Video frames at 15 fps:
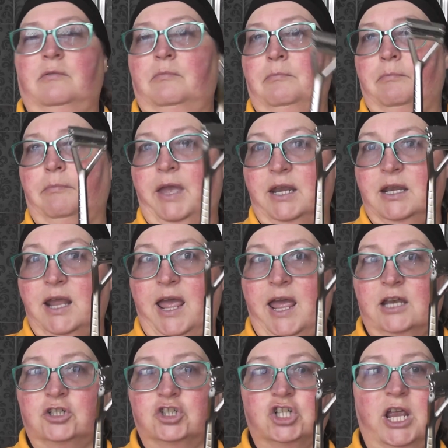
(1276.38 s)
men
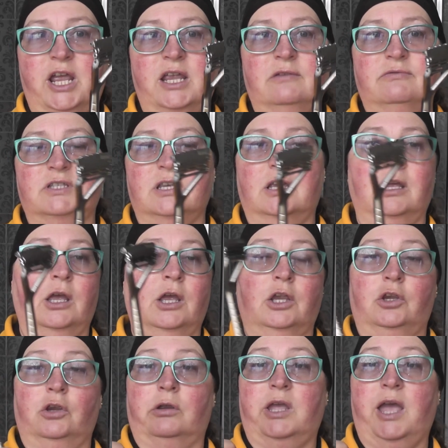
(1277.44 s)
head shaves,
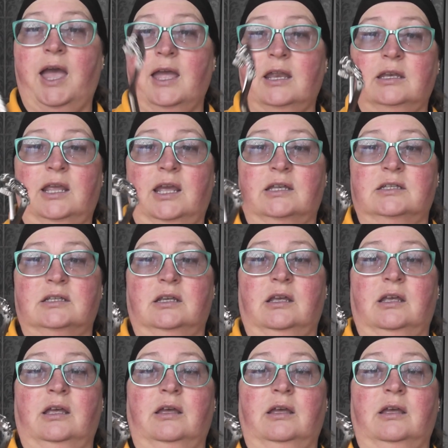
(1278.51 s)
you can get